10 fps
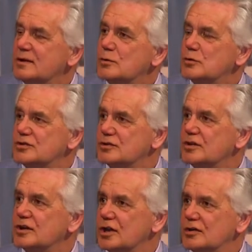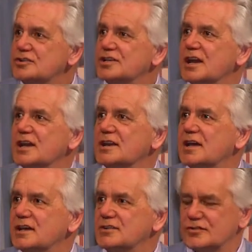or to negotiate
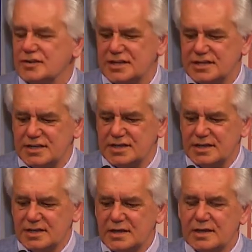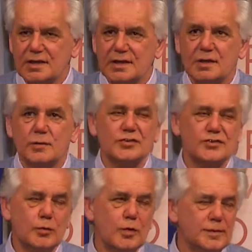a treaty was
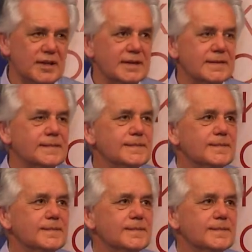a woman